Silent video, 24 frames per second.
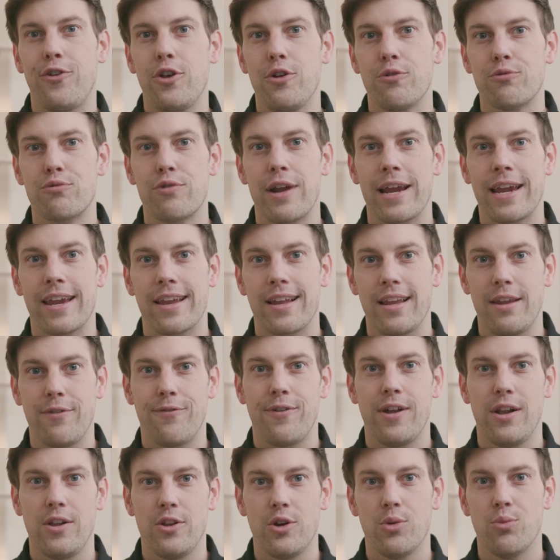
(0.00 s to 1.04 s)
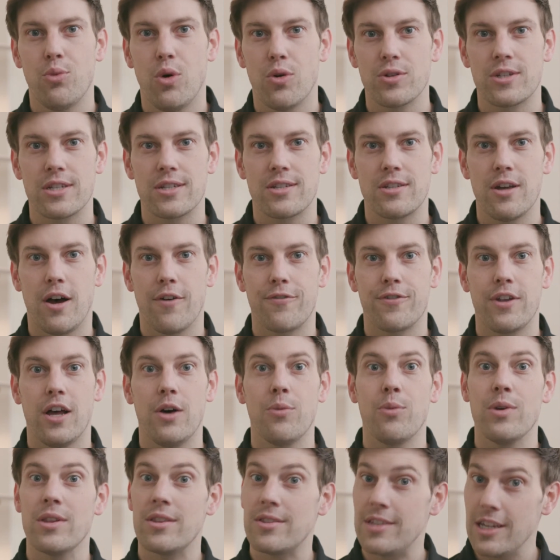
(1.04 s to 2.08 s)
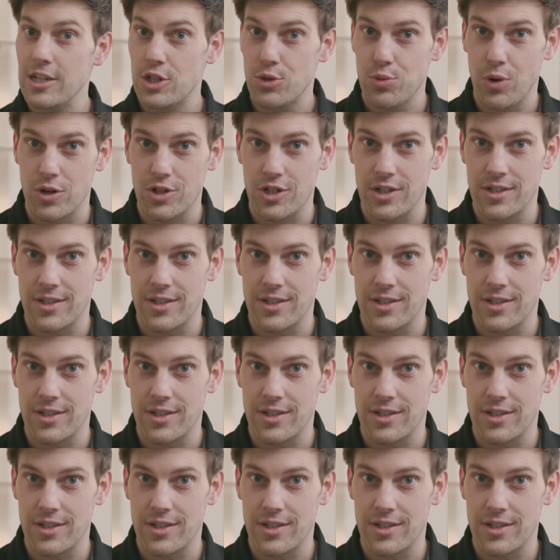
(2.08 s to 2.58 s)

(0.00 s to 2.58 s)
you regularly fill your water softener with dishwasher